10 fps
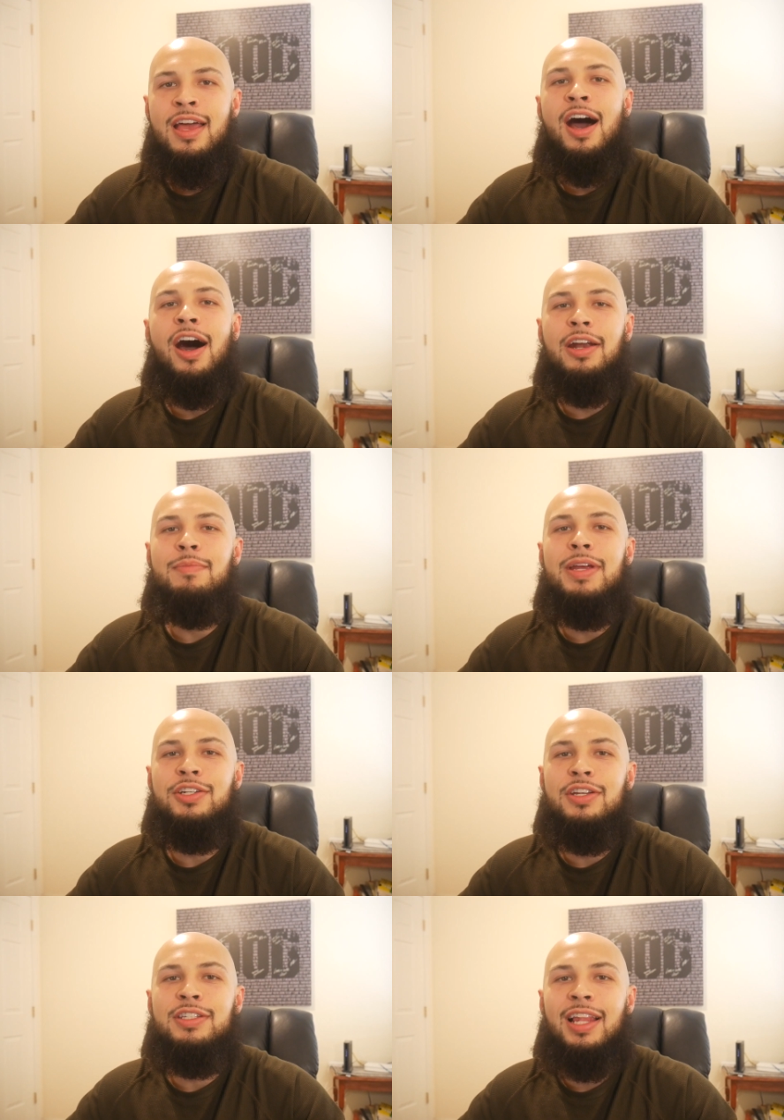
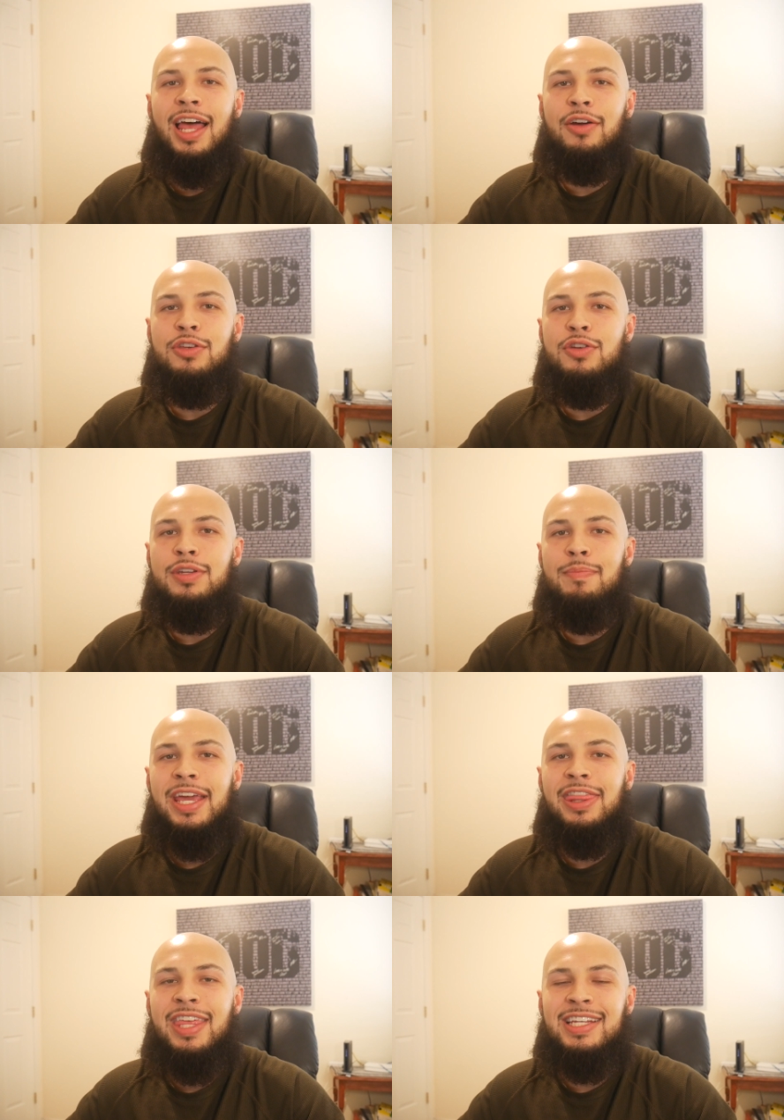Automations allow you to
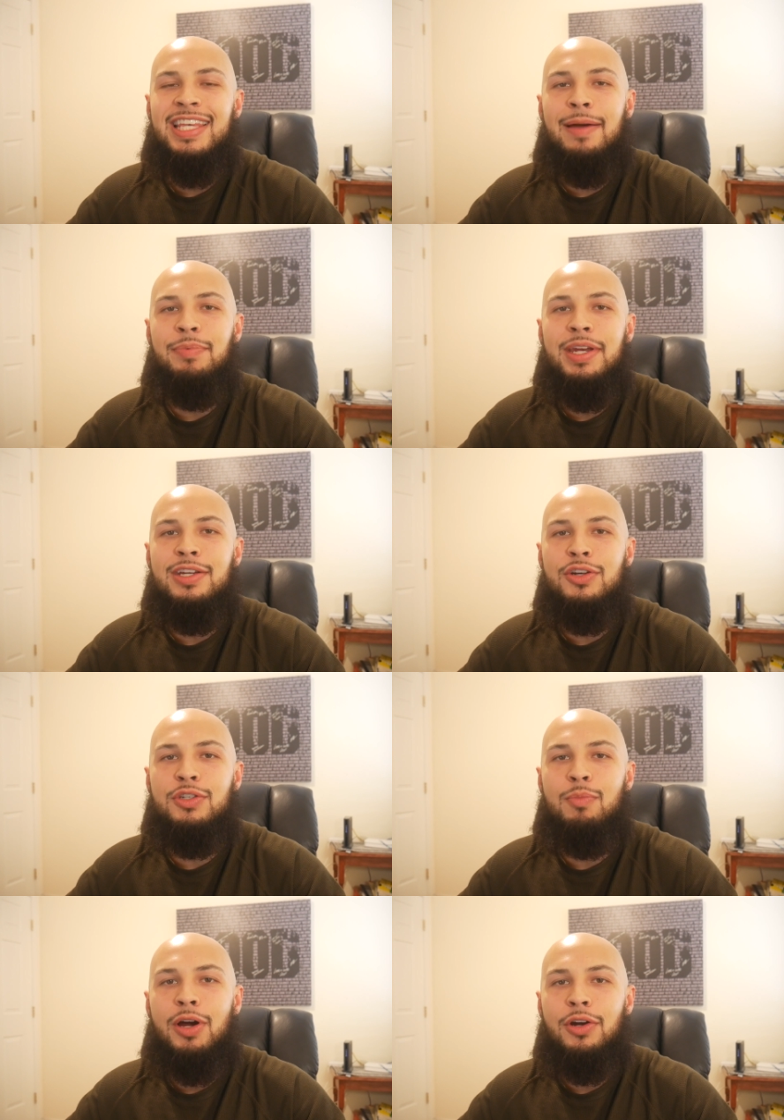make things happen in your
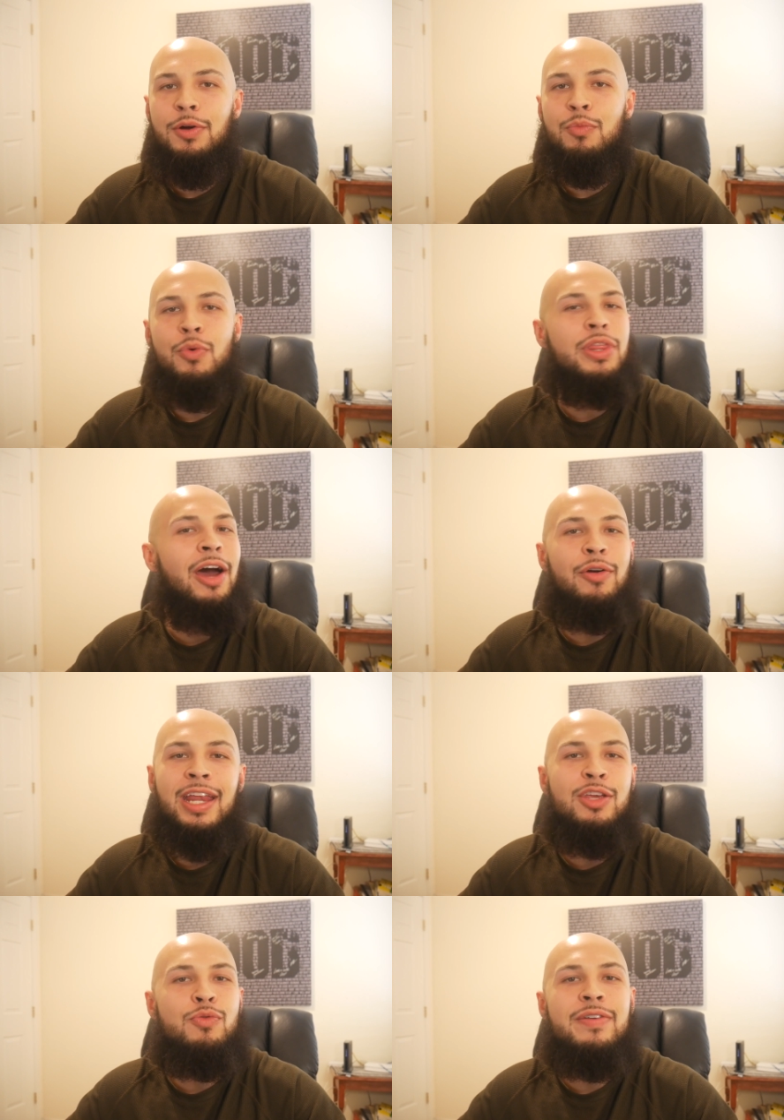smart home
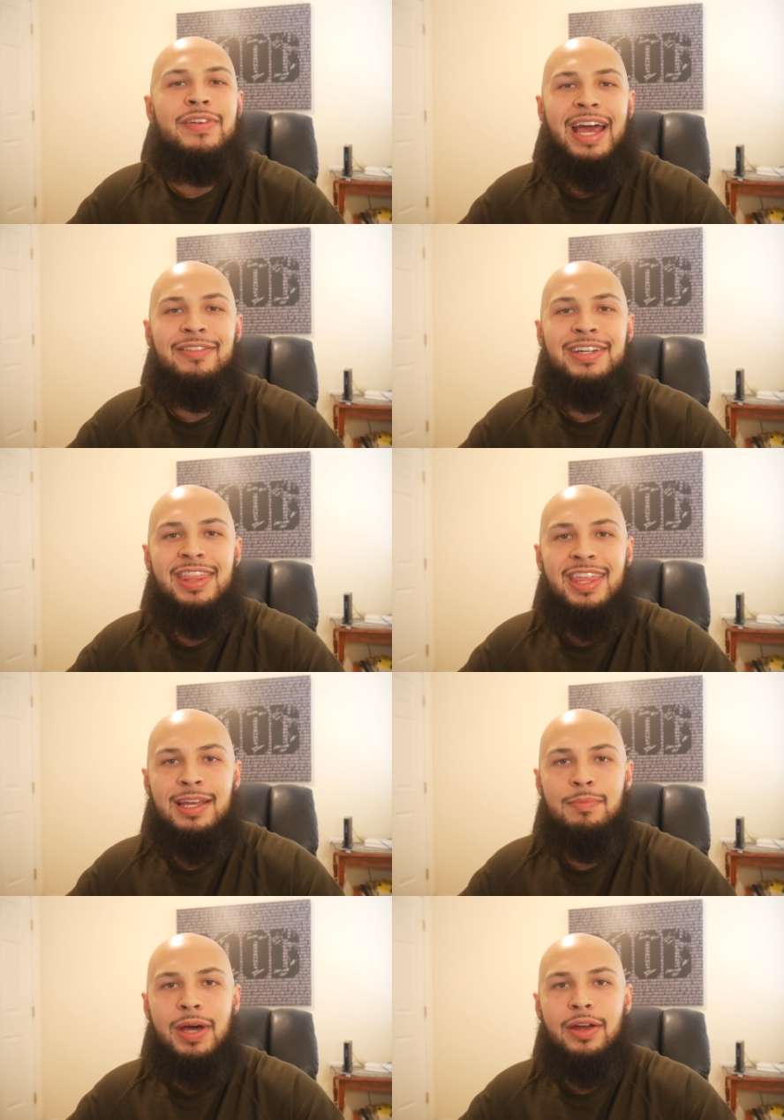without you even having to
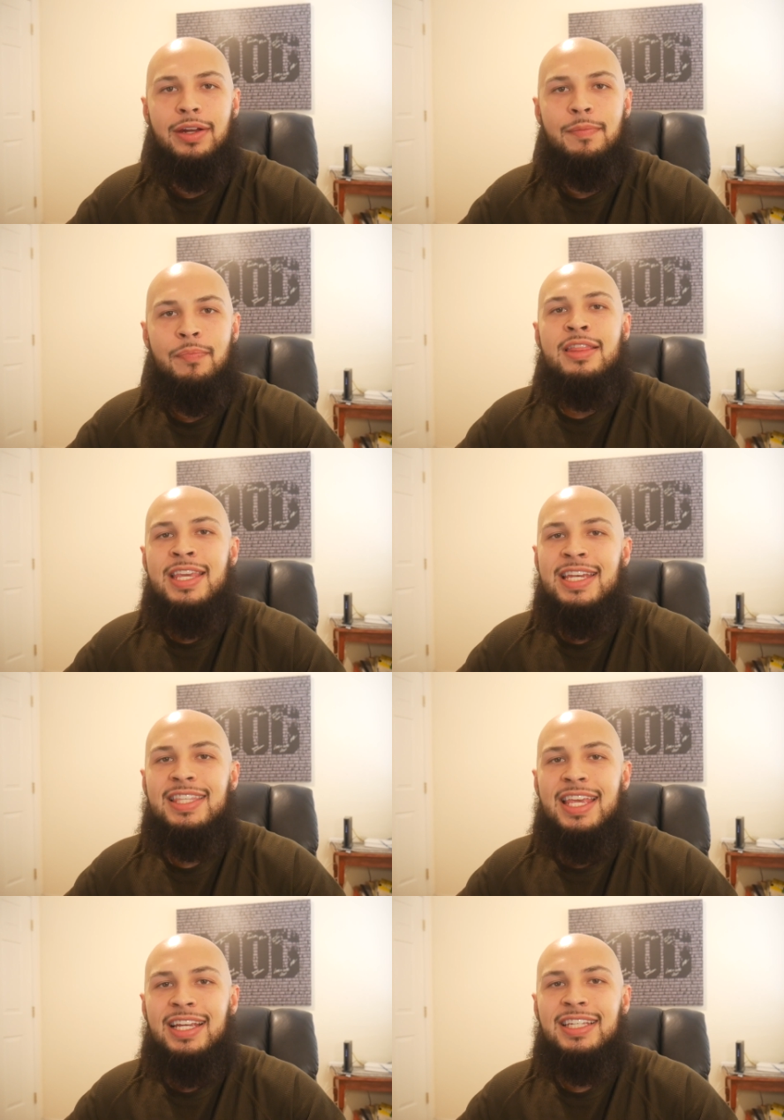think about it. These
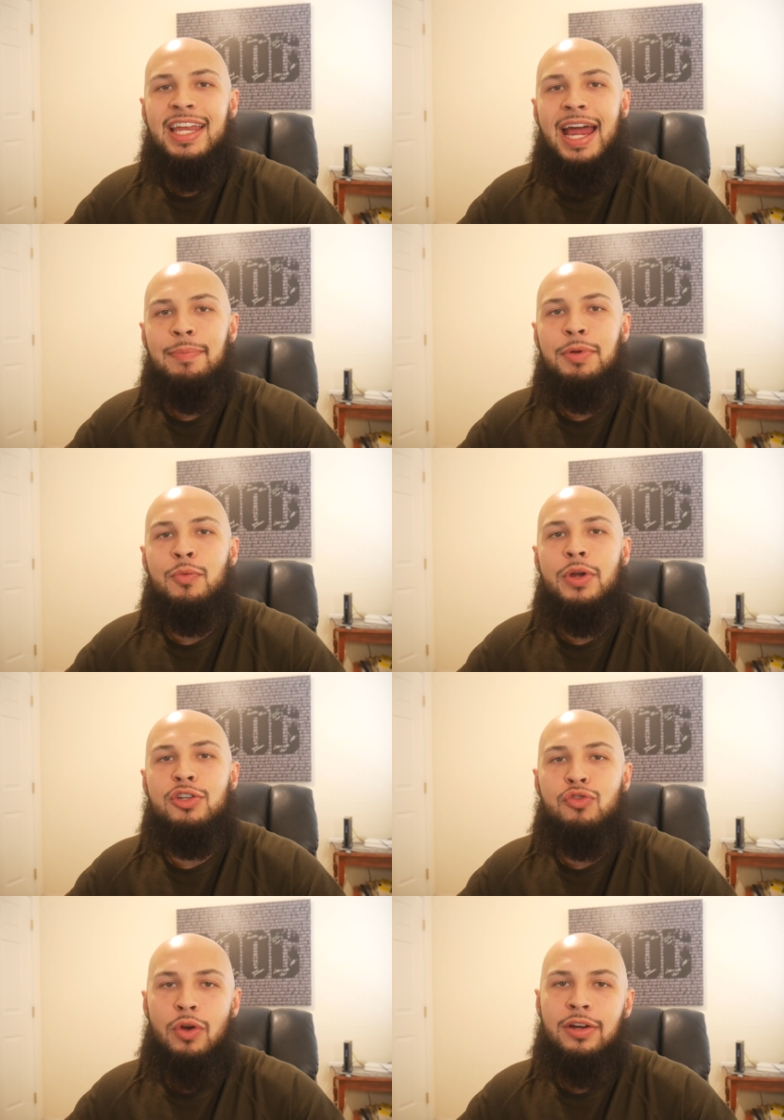things can happen when a
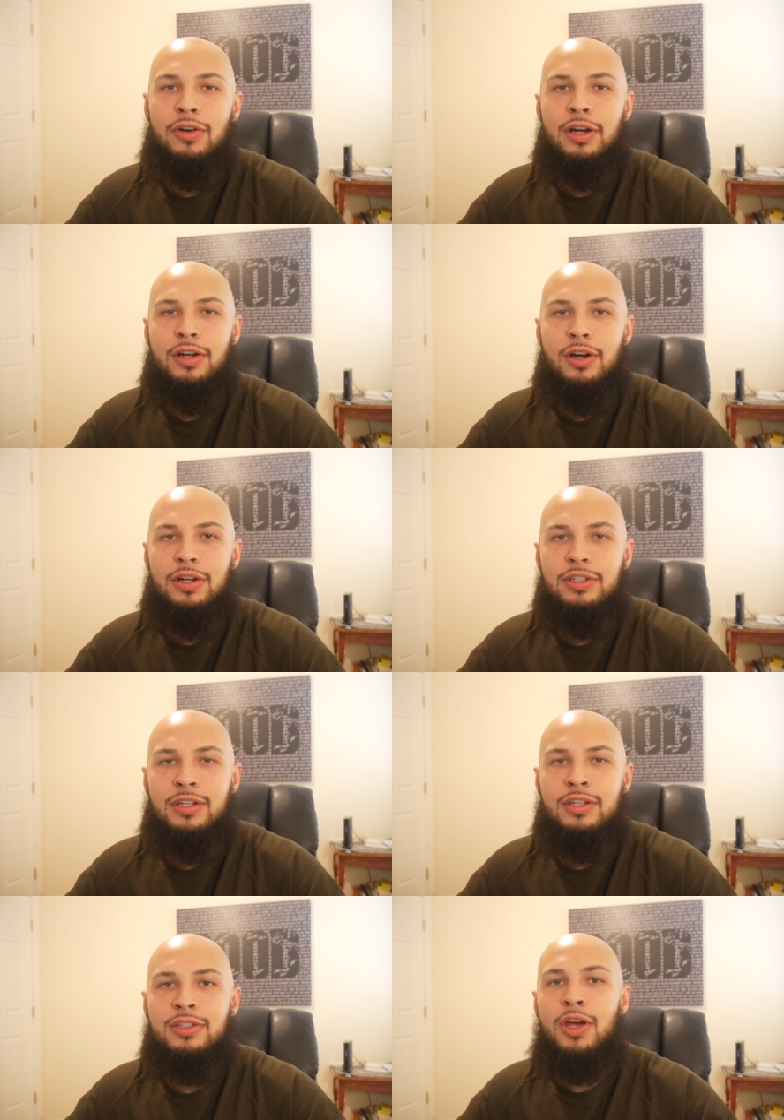trigger occurs.
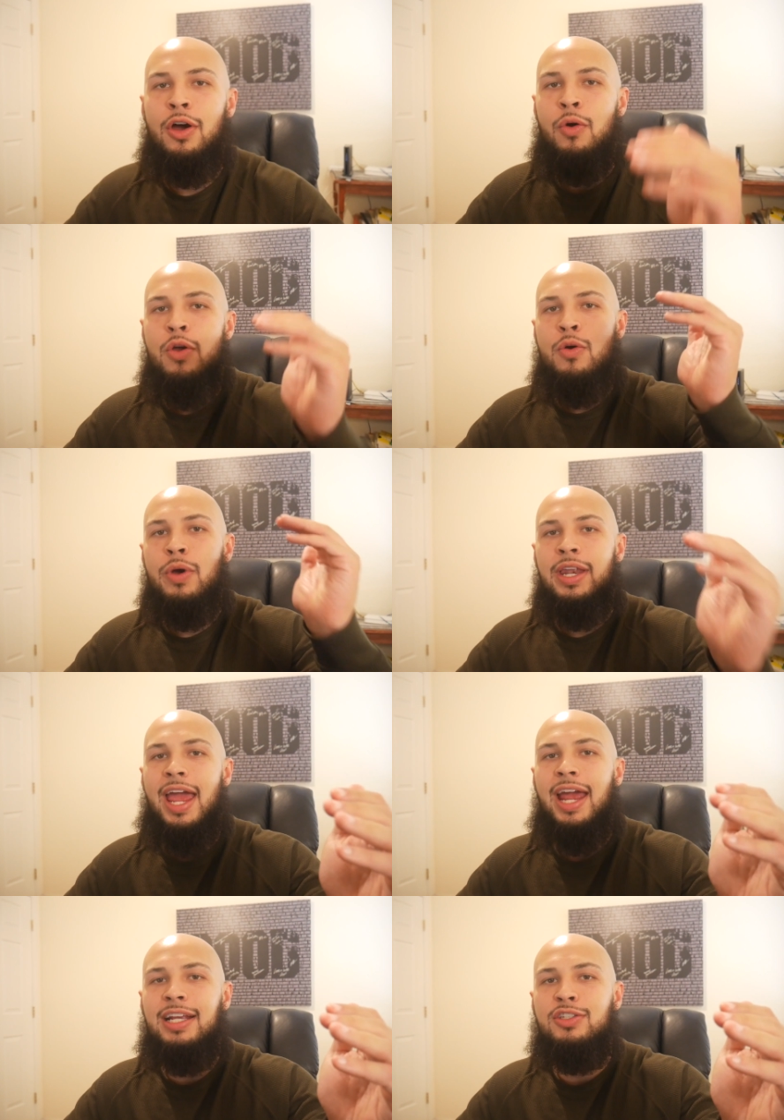So when
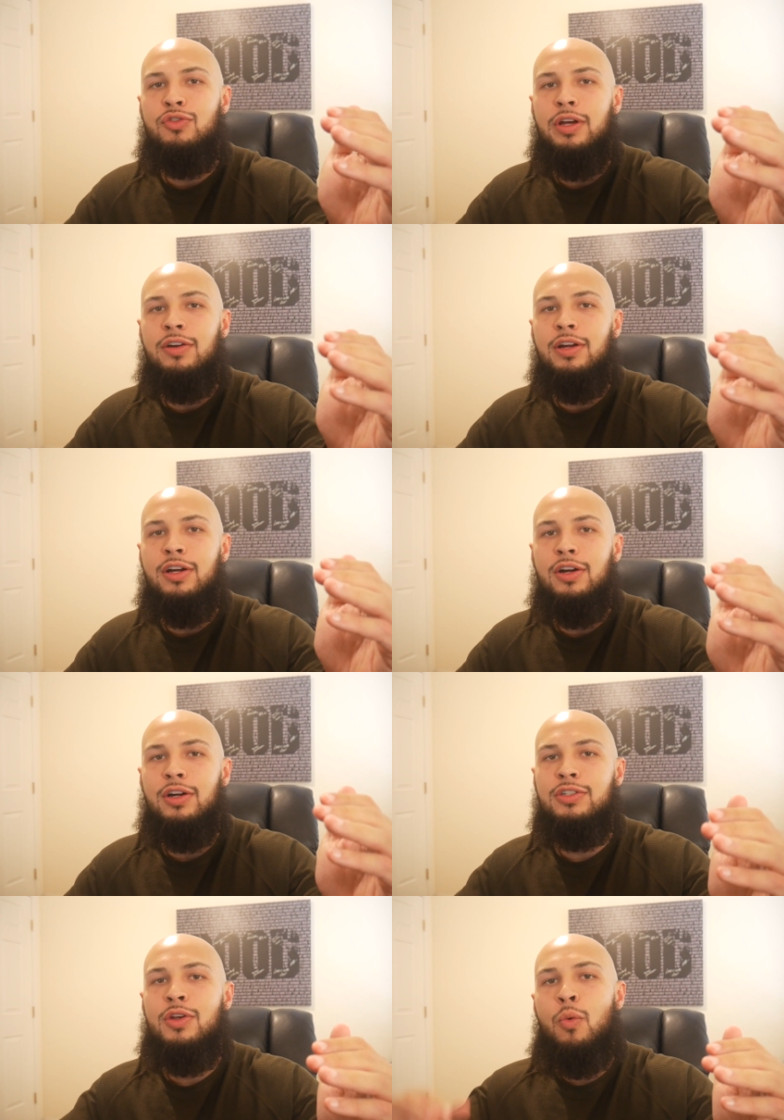X trigger
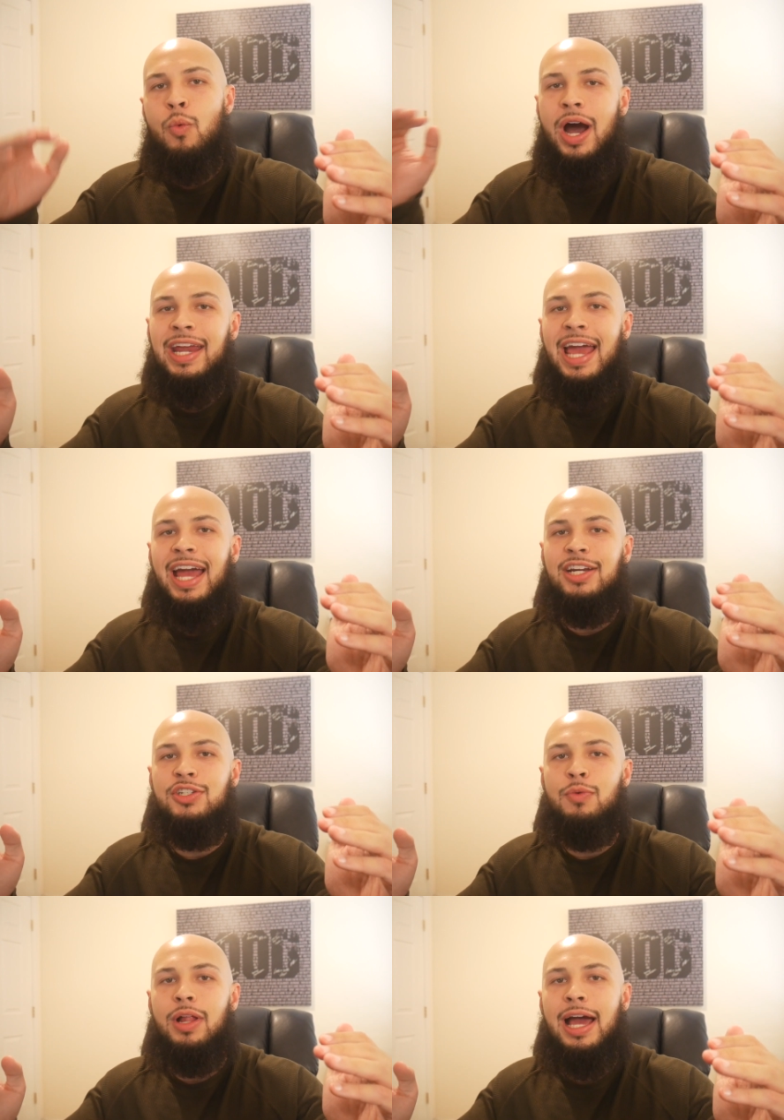occurs, Y
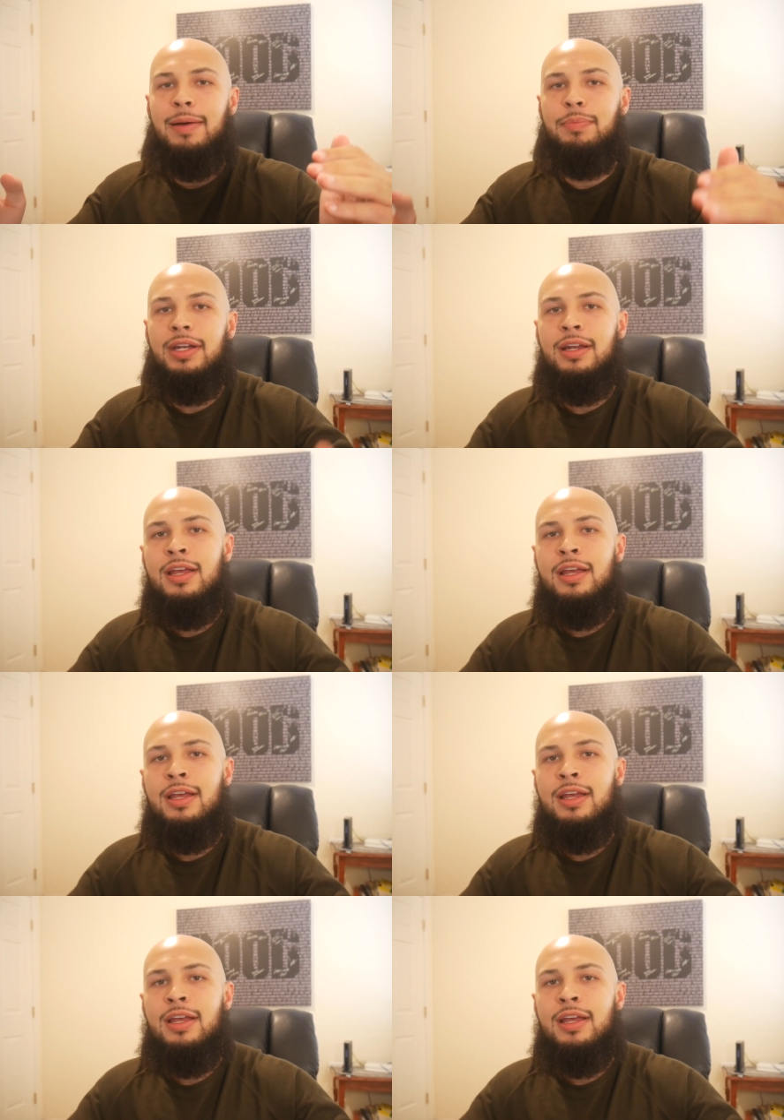action will happen.